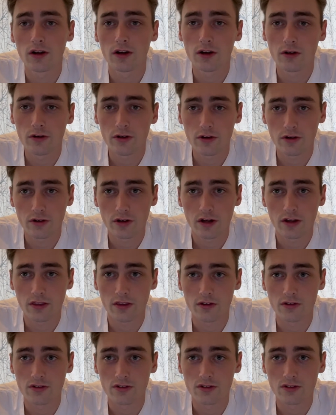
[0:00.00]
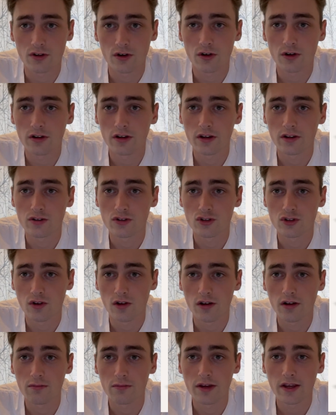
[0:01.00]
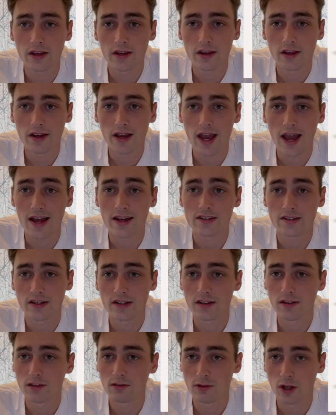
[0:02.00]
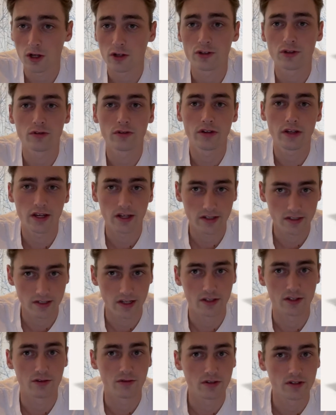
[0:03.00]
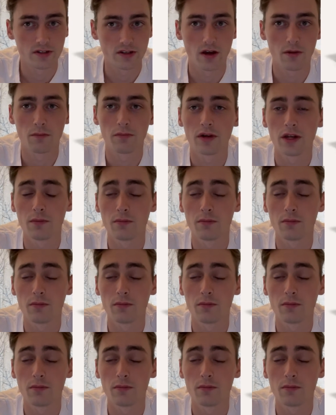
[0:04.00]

Goyard got their start in trunk making as a luxury accessories company.